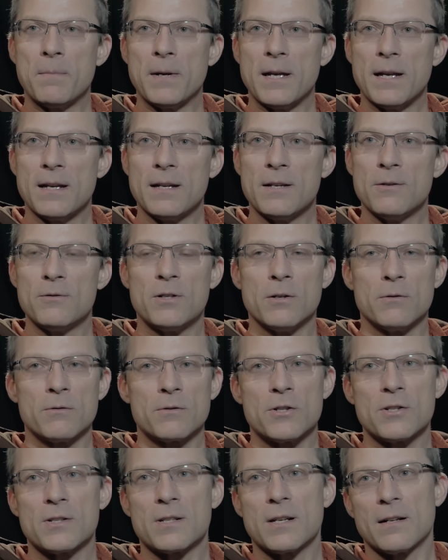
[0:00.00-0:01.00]
being, you
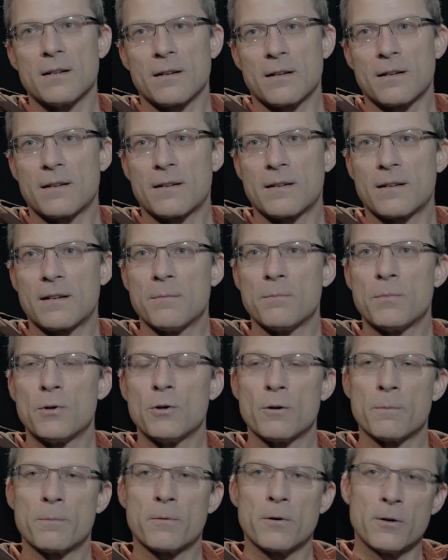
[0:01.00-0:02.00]
don't just get a
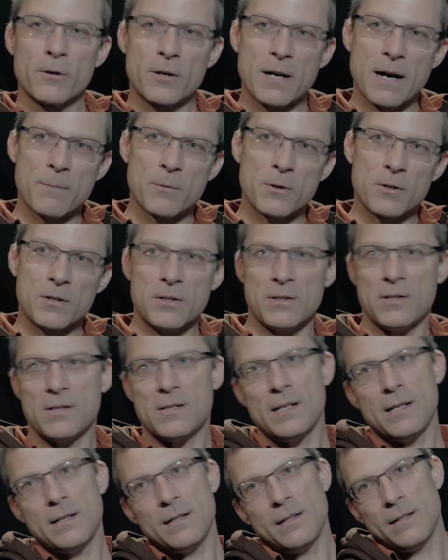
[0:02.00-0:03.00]
computer programmer to
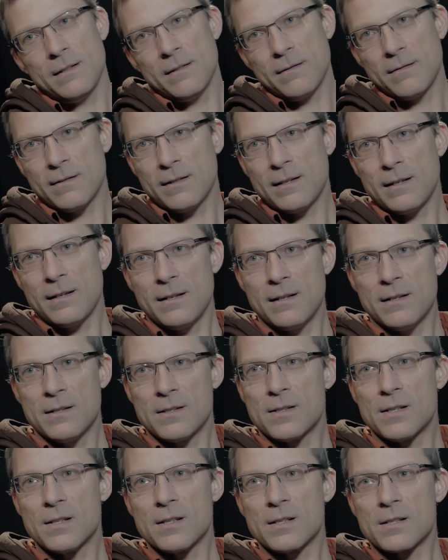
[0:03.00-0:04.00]
see,
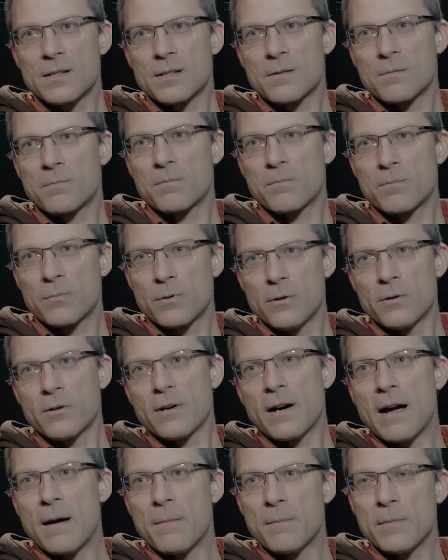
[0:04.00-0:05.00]
is this
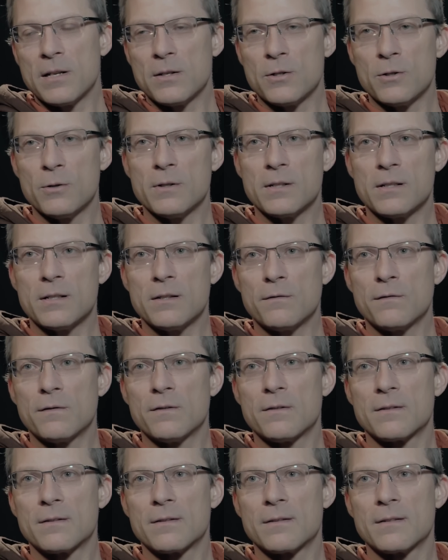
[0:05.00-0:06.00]
program intuitive?
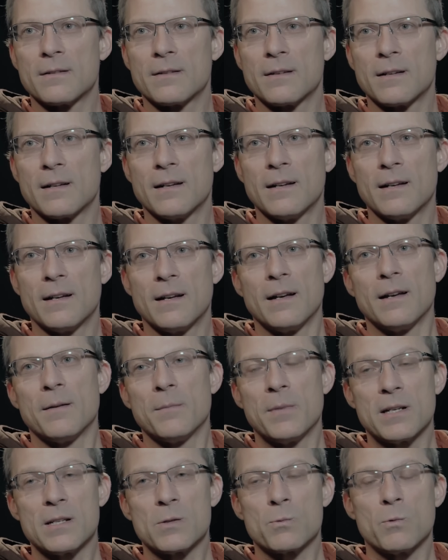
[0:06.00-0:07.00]
Mm-hmm.
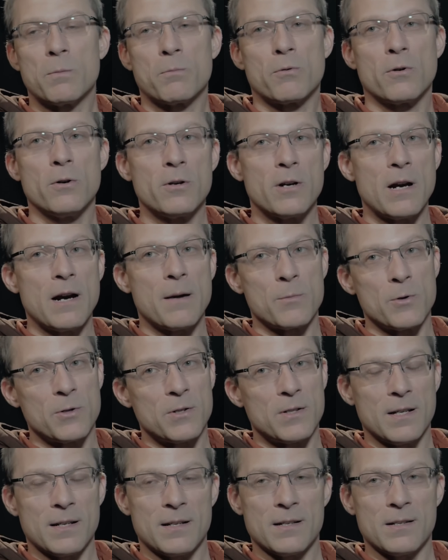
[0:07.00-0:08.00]
Because what
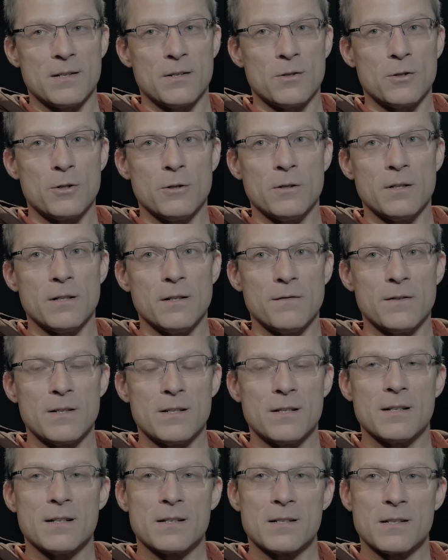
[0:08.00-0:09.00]
programmers think is intuitive
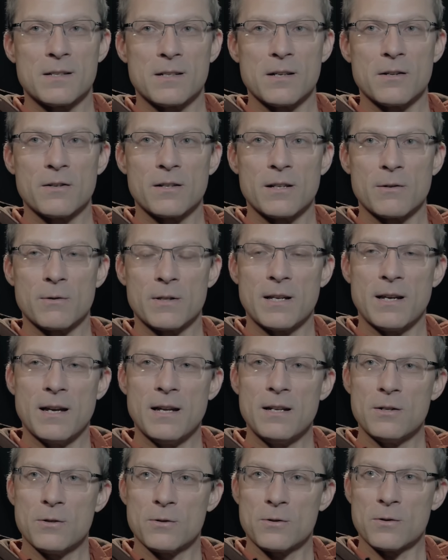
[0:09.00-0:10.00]
isn't necessarily what the
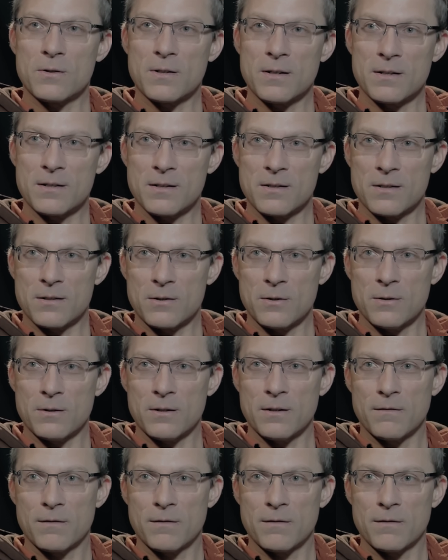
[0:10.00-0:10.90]
end user thinks is intuitive.